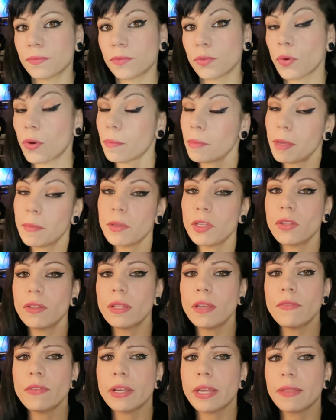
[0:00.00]
Or maybe you'll
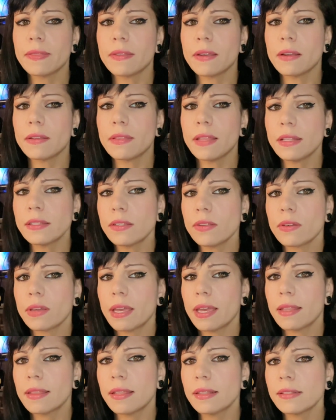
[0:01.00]
never get there. That's
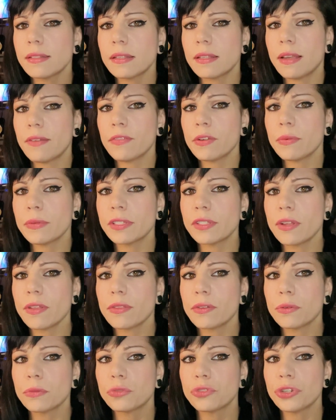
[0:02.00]
okay. Everyone's on
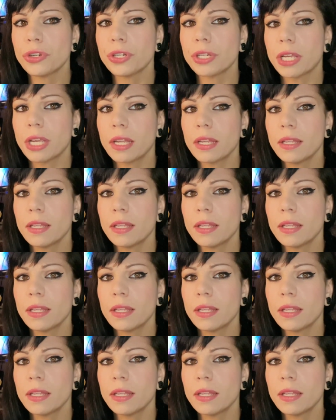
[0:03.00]
their own journey.